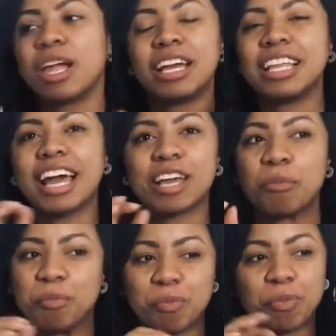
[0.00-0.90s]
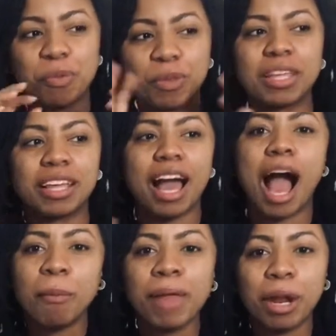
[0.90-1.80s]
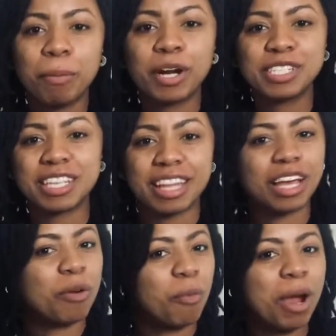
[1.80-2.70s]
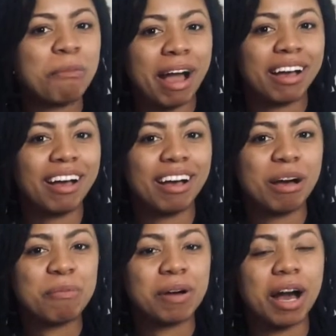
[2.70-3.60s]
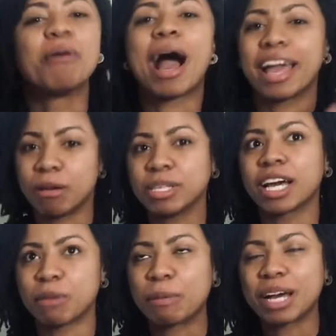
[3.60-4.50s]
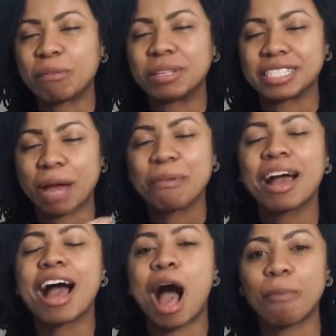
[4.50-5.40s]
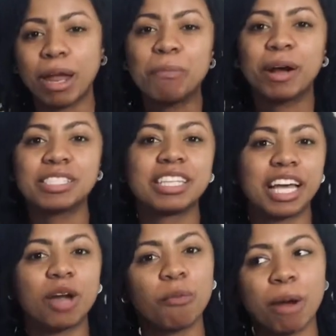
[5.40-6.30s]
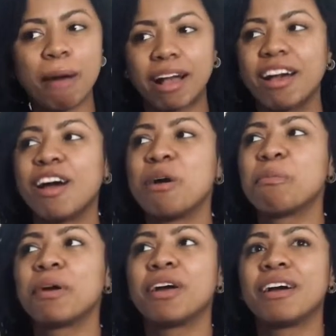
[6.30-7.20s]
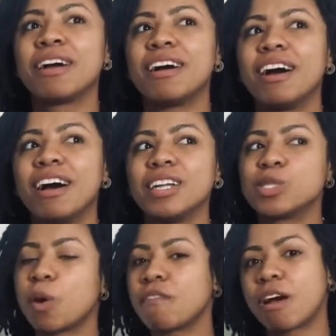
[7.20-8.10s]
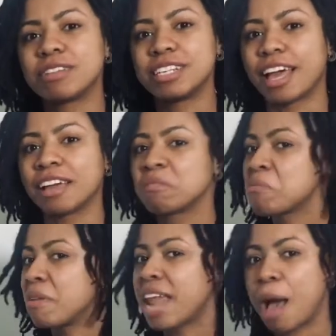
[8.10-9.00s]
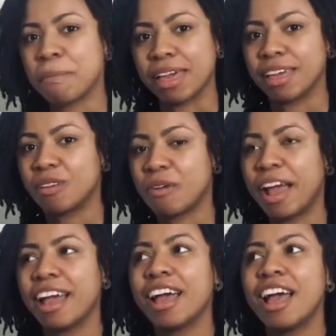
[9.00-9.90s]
like, I'm not a person that can wear my cup. I am talking about my cup this time. I'm not a person that can wear my cup 12 hours a day. Not me, right?